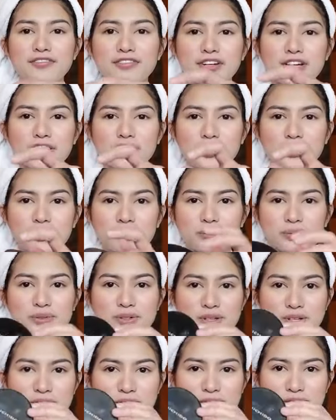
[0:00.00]
Ivory Glow.
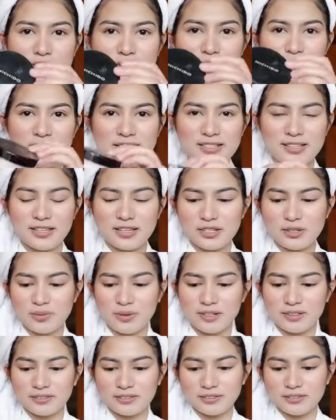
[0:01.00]
So, it's
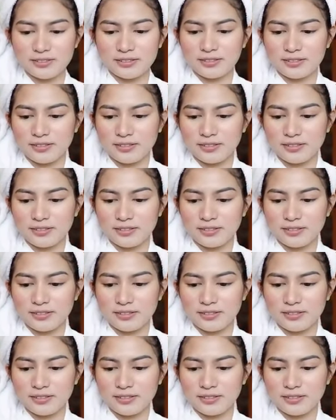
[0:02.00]
this one.